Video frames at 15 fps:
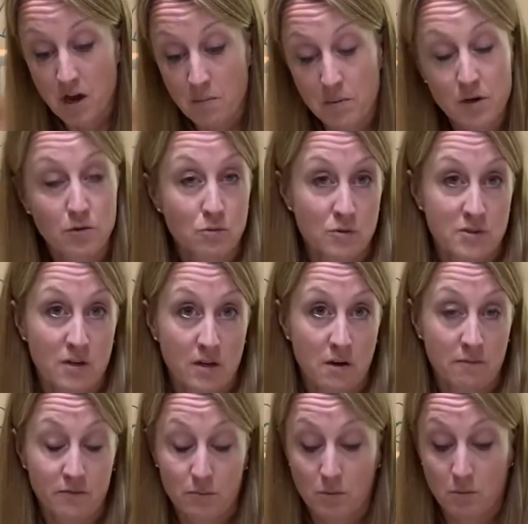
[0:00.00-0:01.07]
but are also
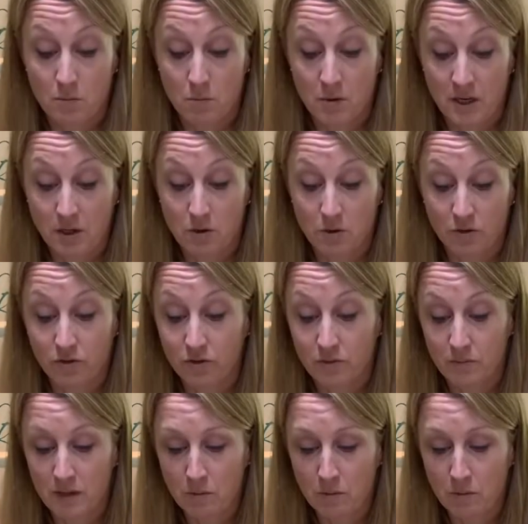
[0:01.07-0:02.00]
comfortable with what it costs.